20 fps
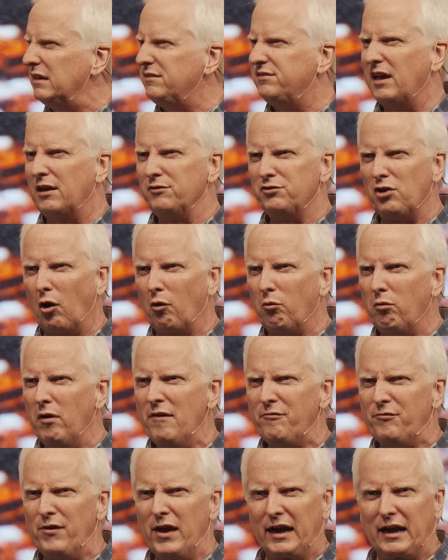that sounds
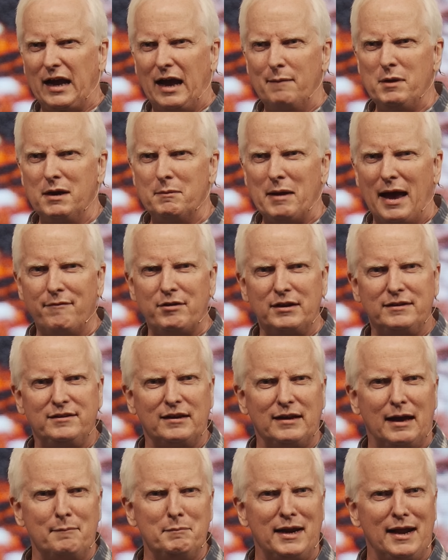horrific. I'm gonna, have
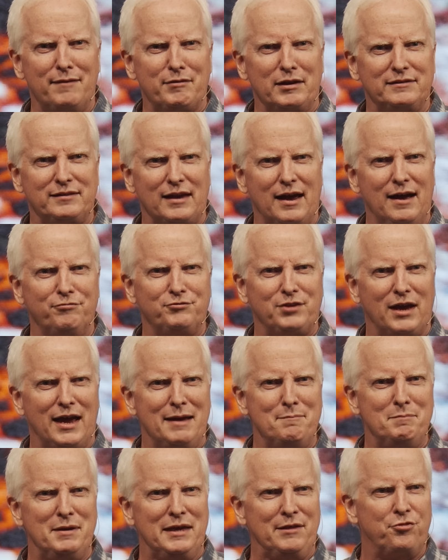a, I'm gonna have a tough
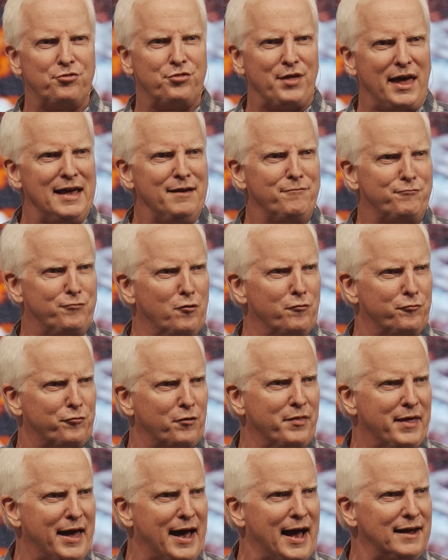time being thankful
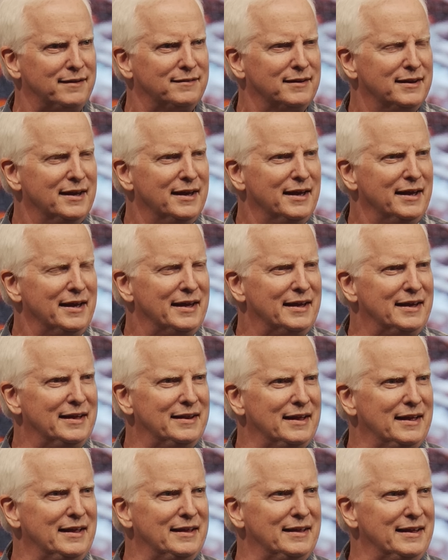for that. in,
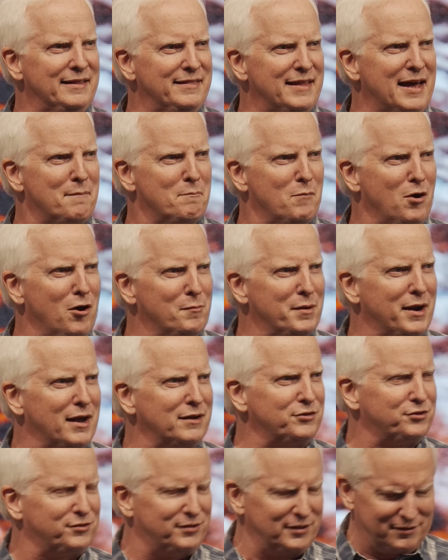in, in that moment,
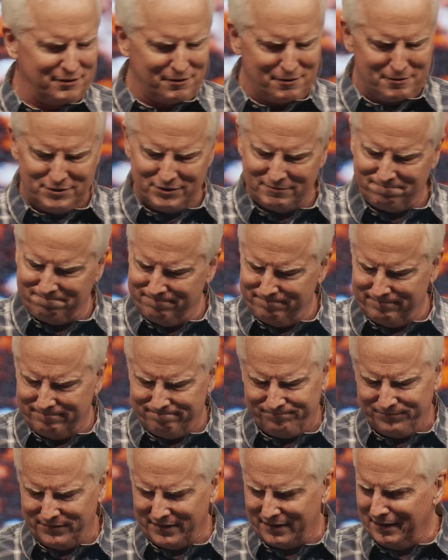I'll just sit there and just,
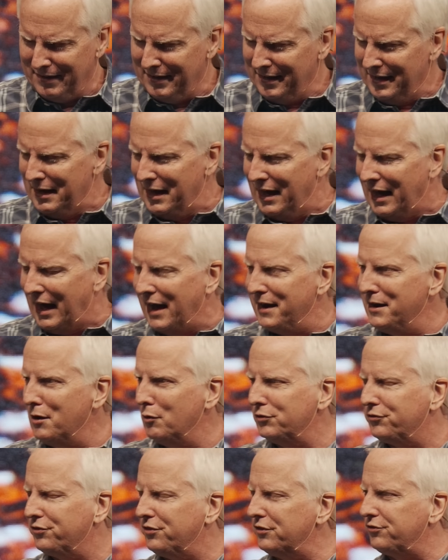I
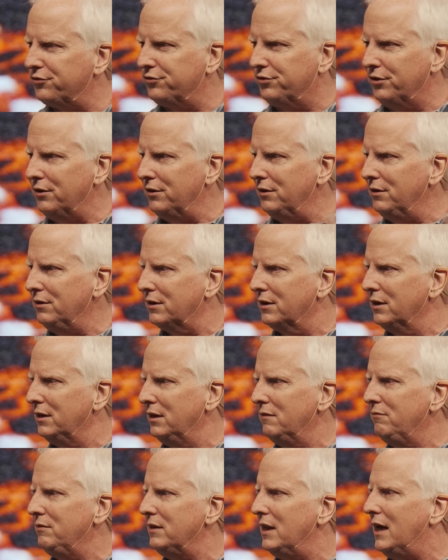know it's the
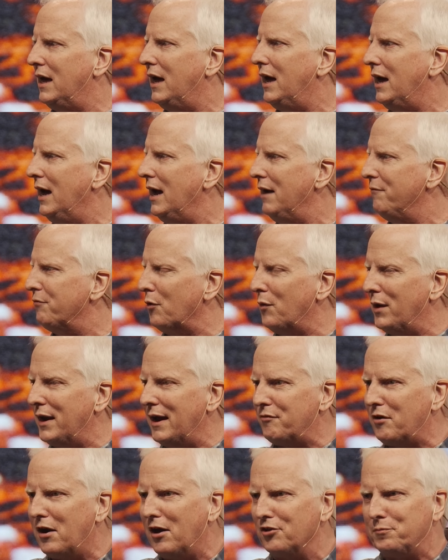circle of life or
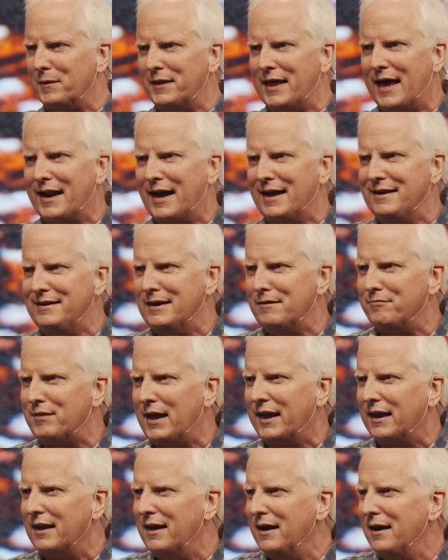whatever else, but that idea of like,